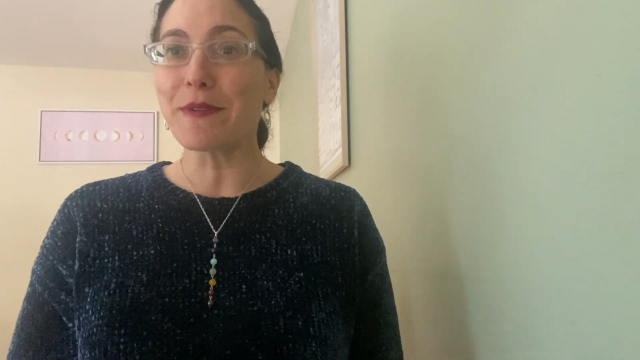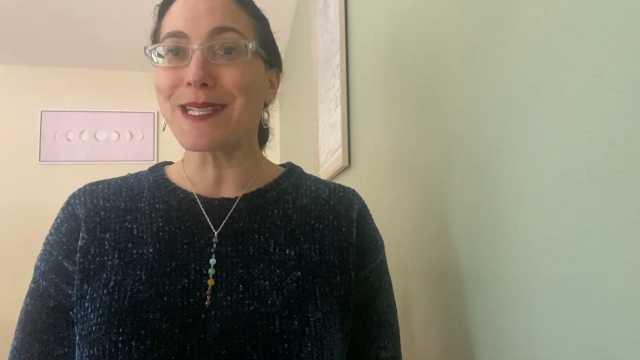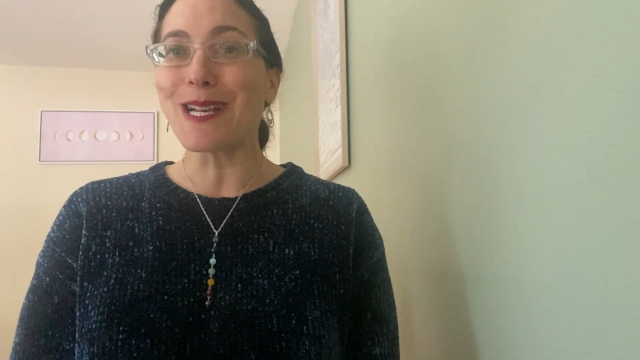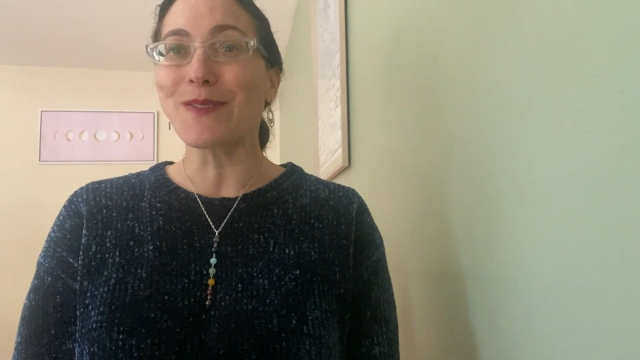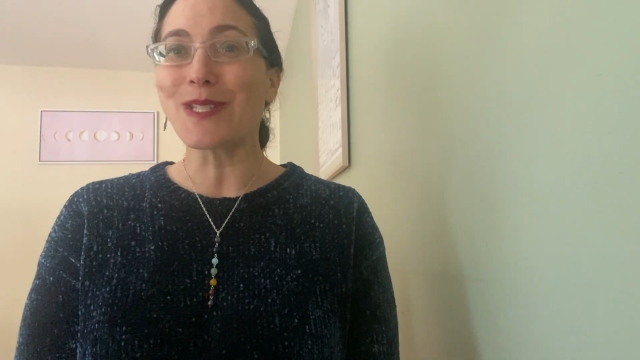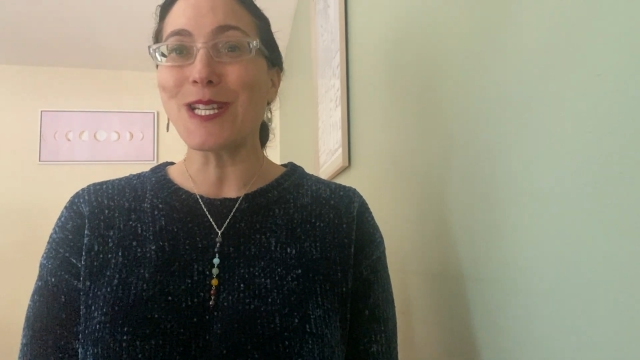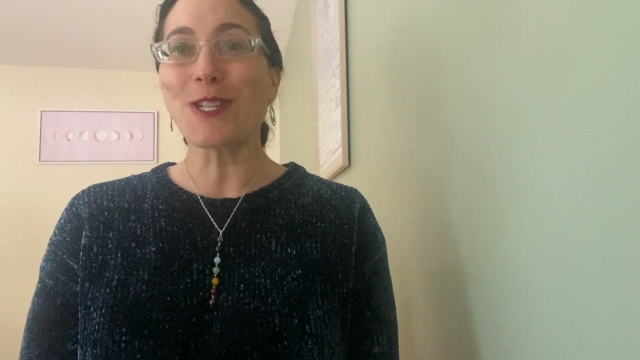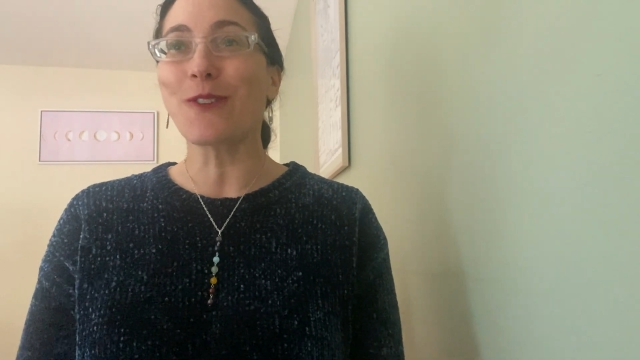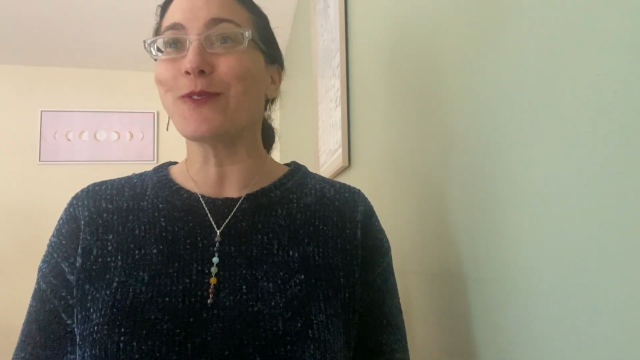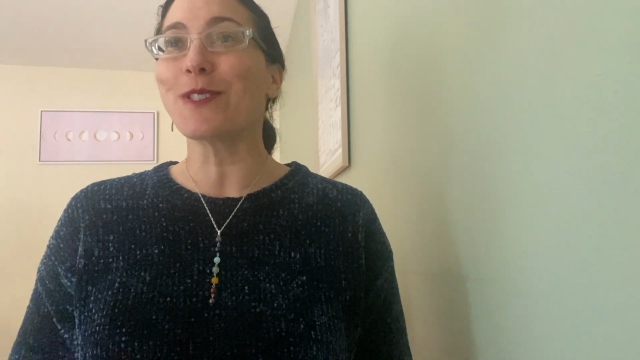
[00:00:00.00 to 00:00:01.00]
myself
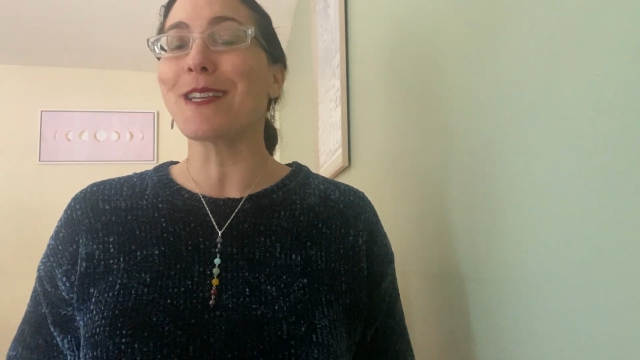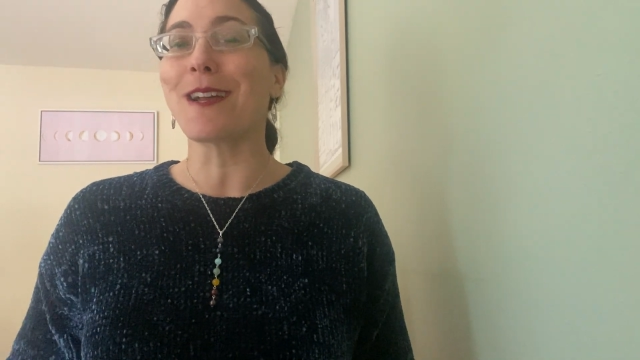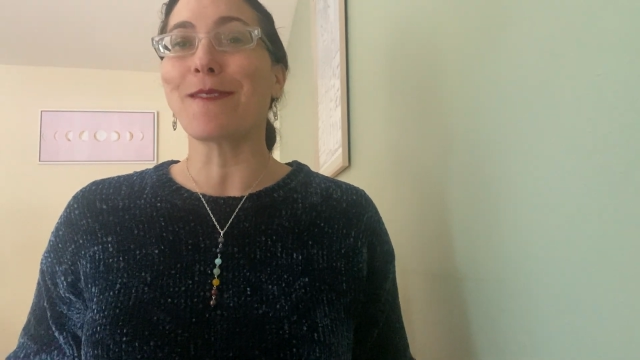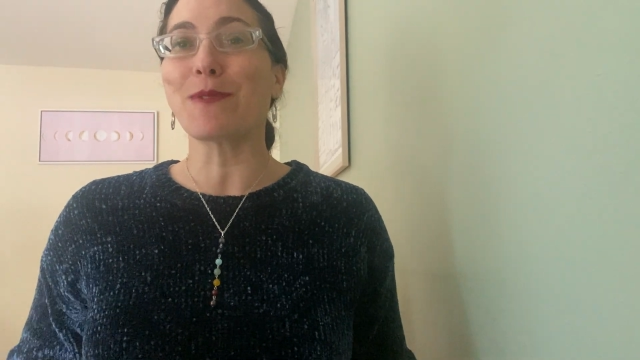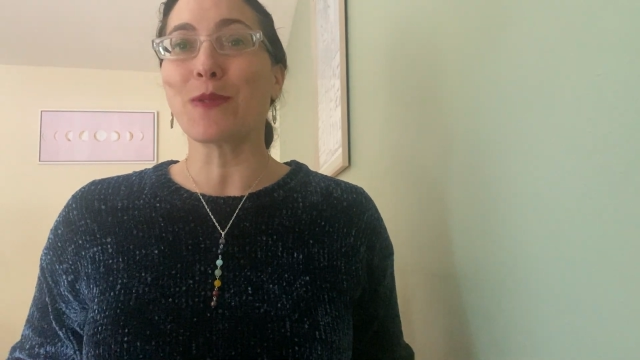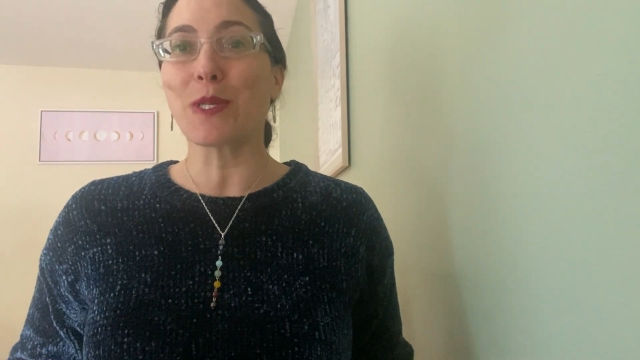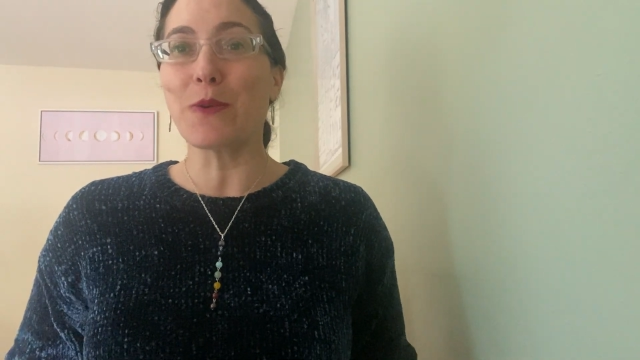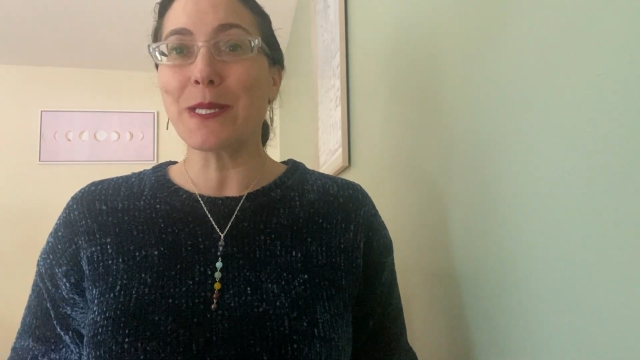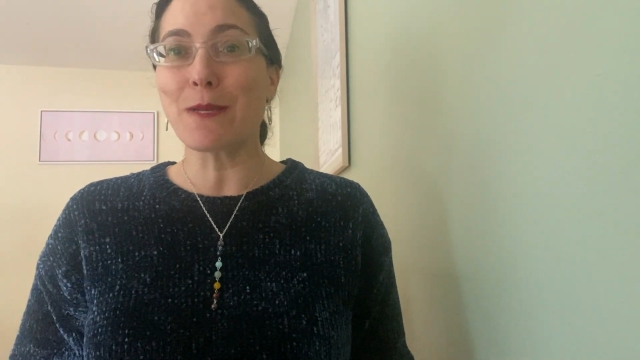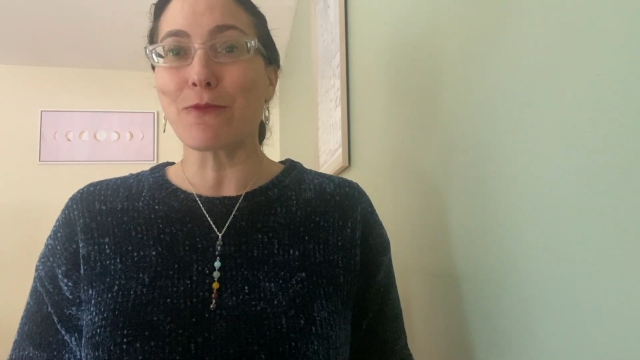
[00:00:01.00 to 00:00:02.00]
teaching full time, so it's
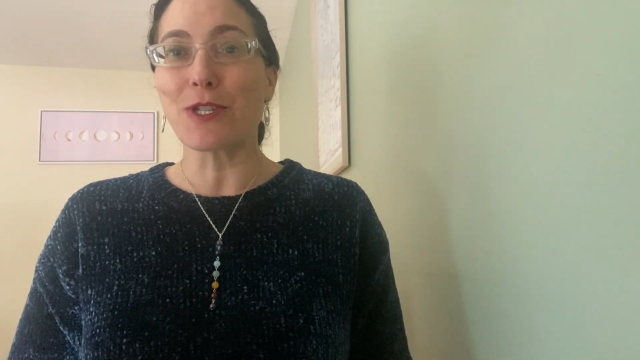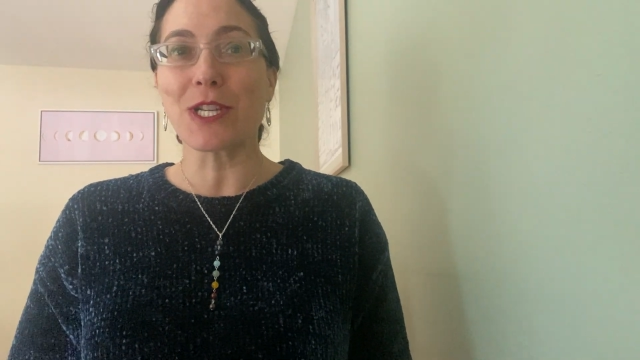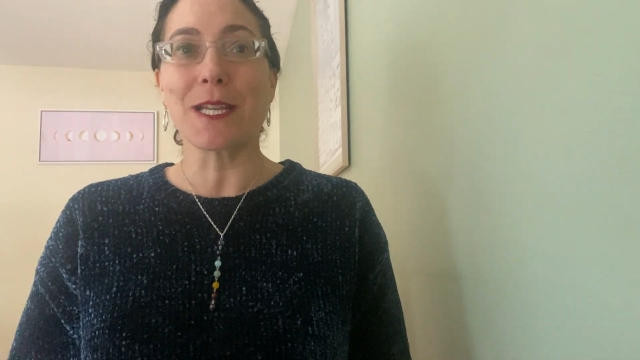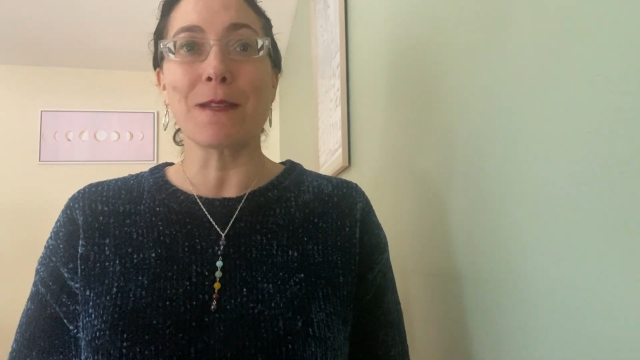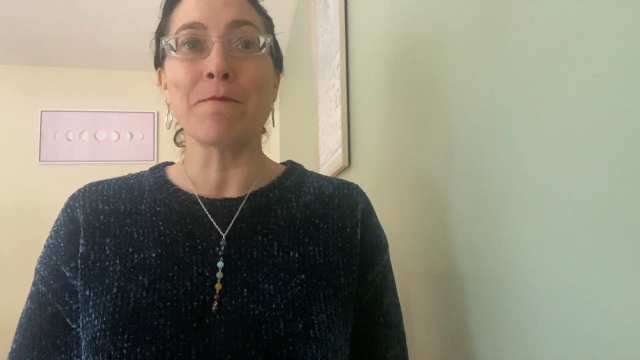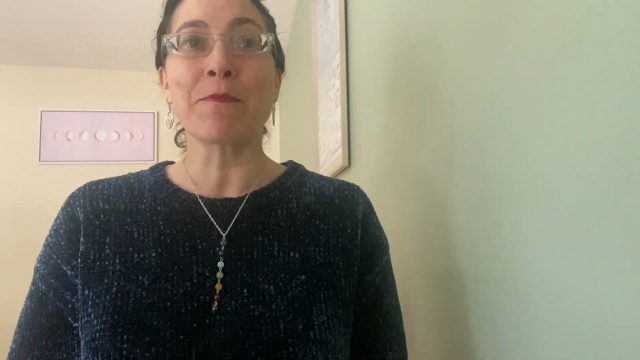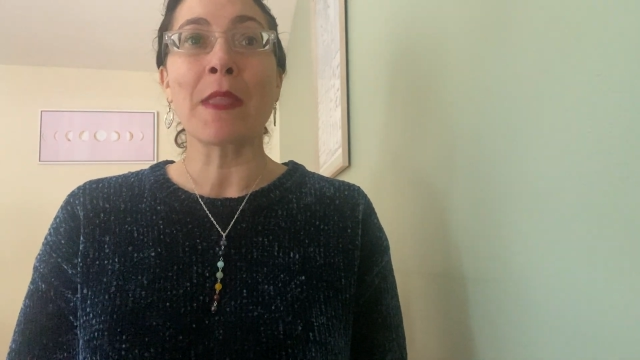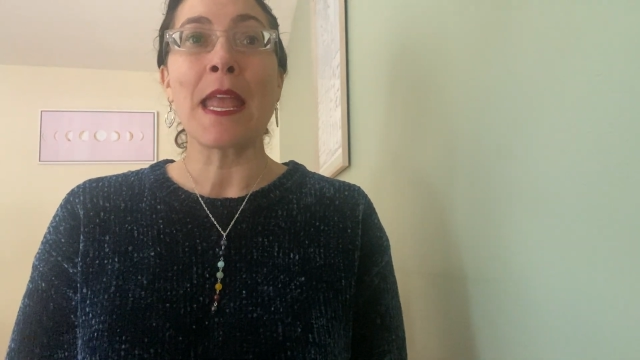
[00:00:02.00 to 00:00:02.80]
always appreciated.